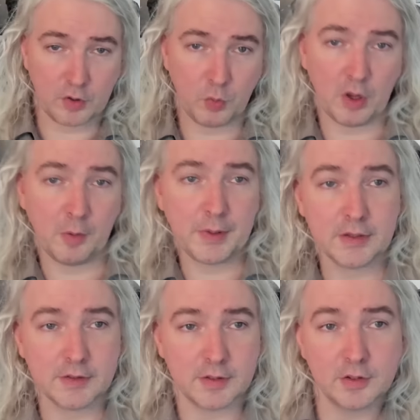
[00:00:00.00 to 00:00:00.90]
Well,
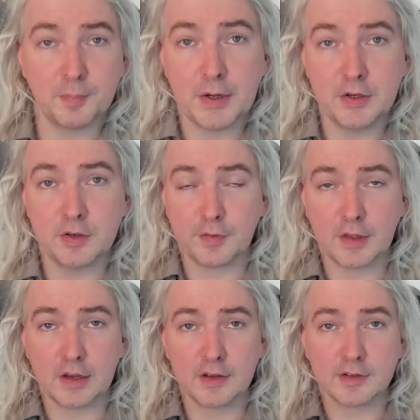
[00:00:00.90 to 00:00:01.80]
because there's a bunch of
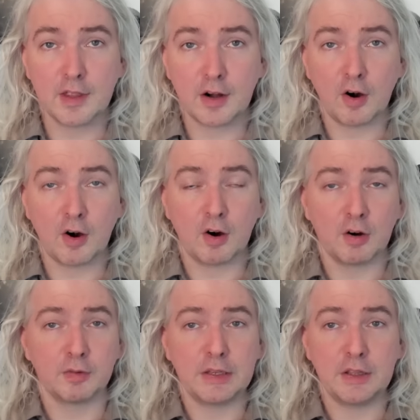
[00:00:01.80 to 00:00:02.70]
things that
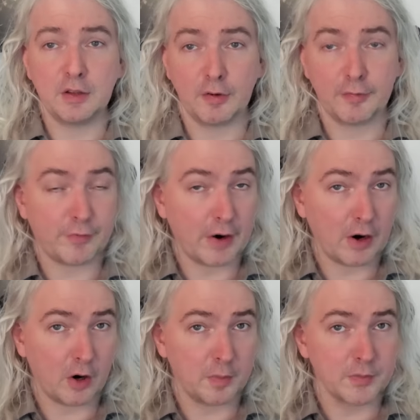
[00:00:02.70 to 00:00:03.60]
are either
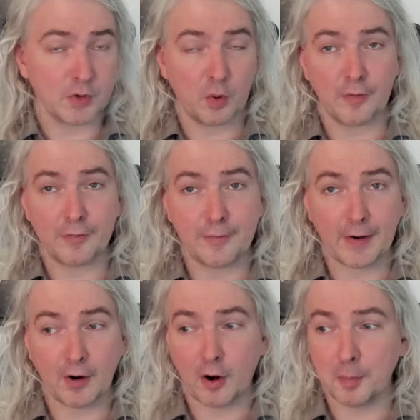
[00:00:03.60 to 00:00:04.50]
firearms or
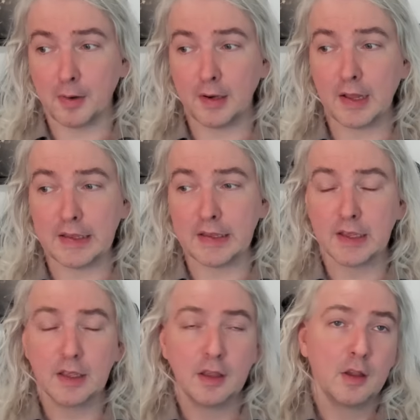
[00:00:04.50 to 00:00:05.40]
firearm-like
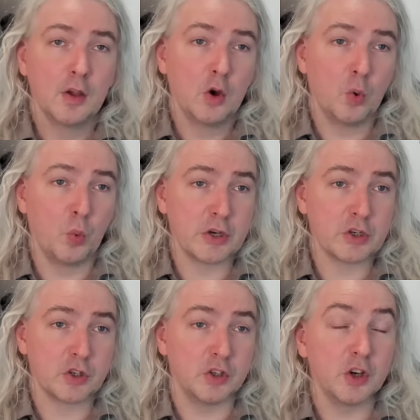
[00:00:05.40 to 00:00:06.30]

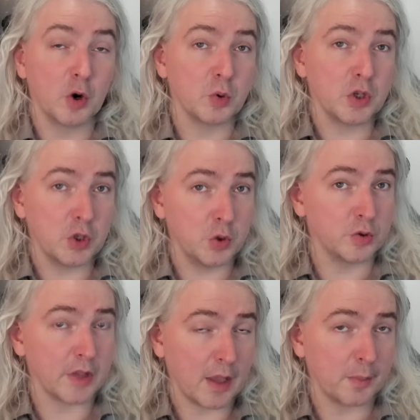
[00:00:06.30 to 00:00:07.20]
which don't
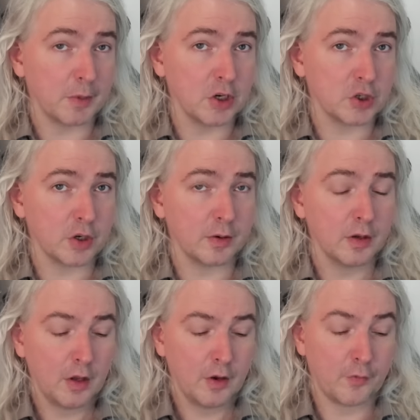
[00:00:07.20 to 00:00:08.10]
use ammunition.
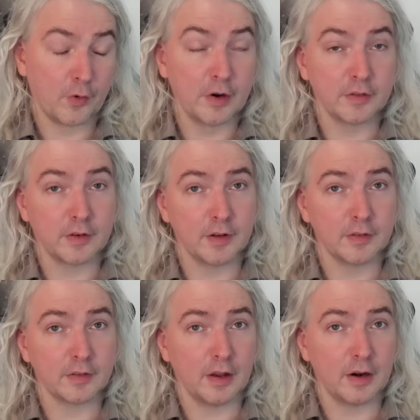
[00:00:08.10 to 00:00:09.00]
For
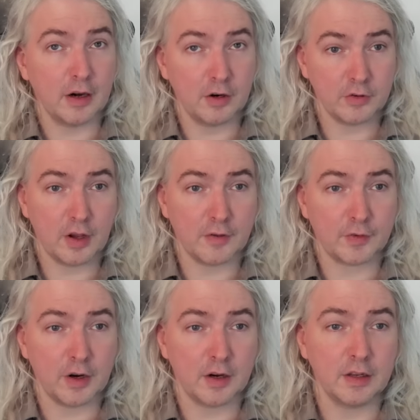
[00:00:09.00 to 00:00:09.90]
instance, an airsoft
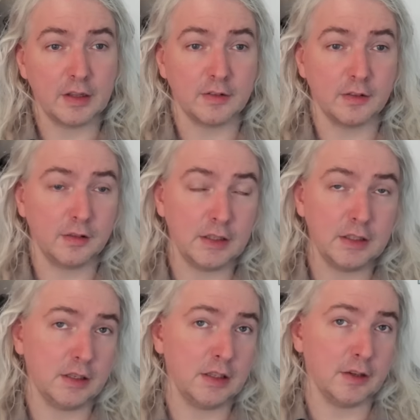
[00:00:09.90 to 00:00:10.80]
gun is
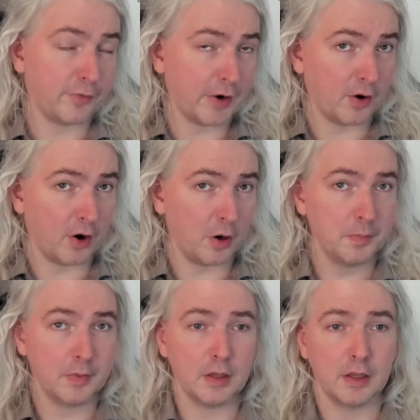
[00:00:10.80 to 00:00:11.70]
legally a firearm.
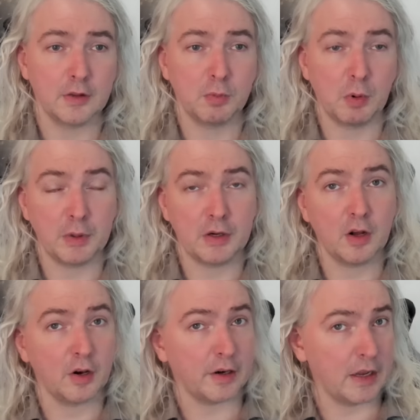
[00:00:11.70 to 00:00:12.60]
It's what we'd
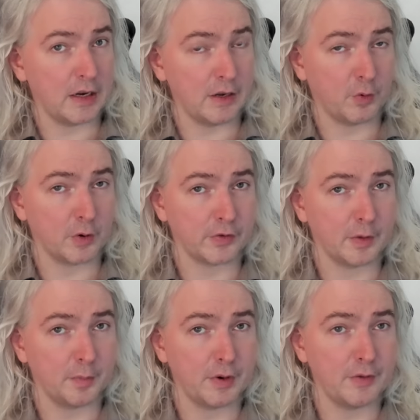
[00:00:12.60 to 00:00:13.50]
call an 84
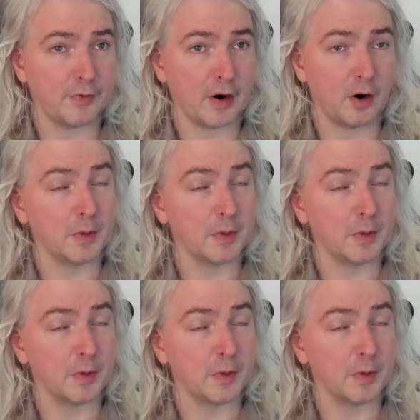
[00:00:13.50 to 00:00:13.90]
sub 3 firearm.